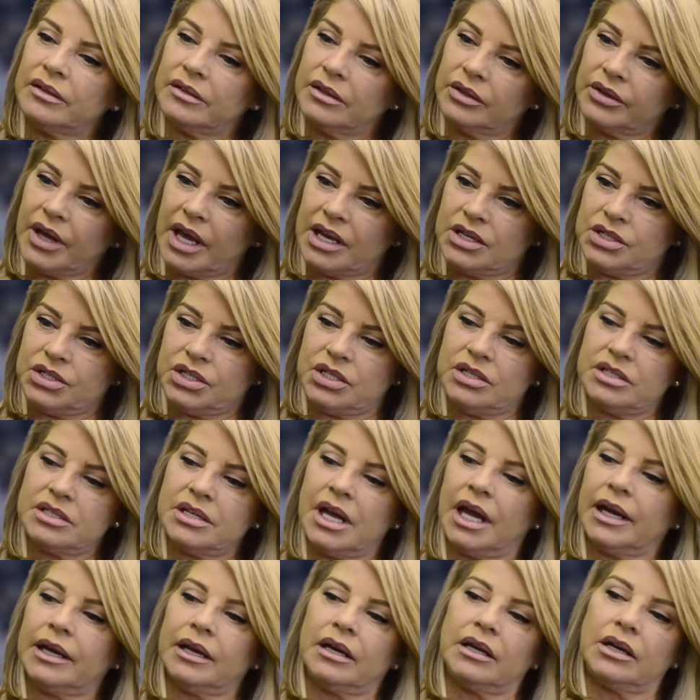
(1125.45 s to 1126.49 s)
okay, she's
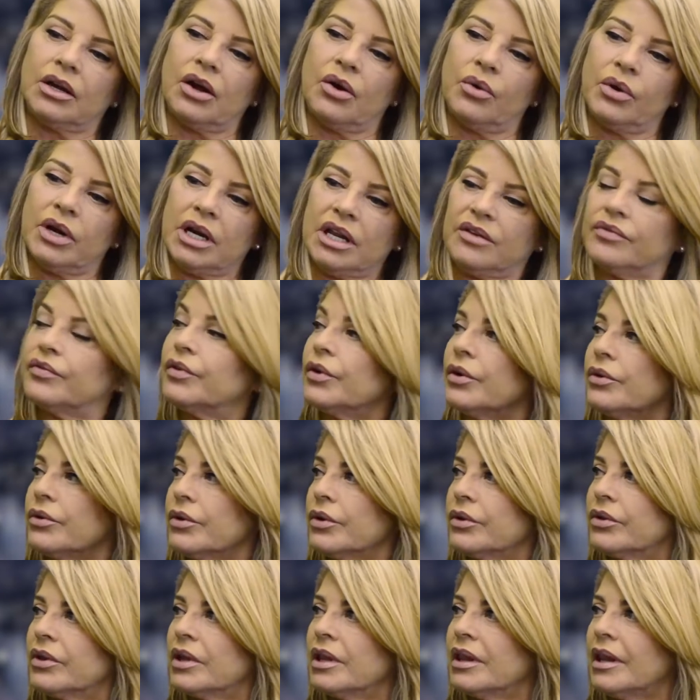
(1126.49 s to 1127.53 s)
not going to go any
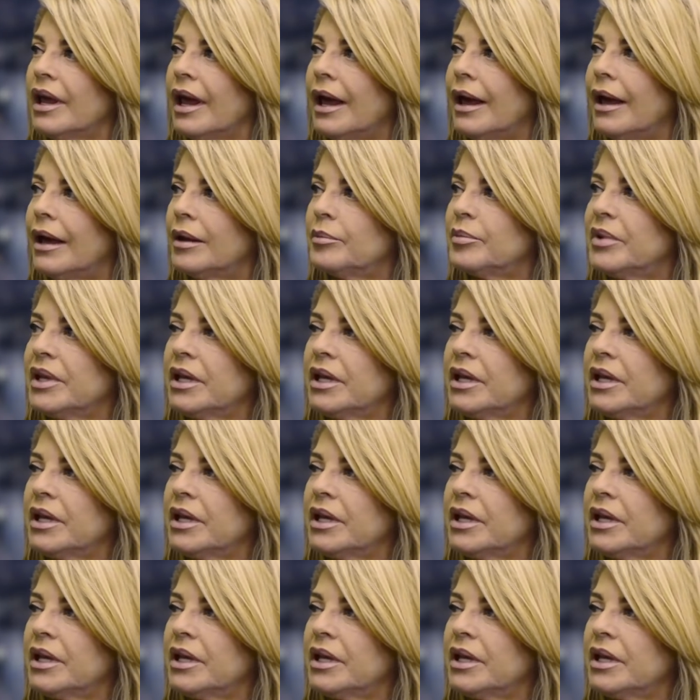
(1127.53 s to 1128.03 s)
further than that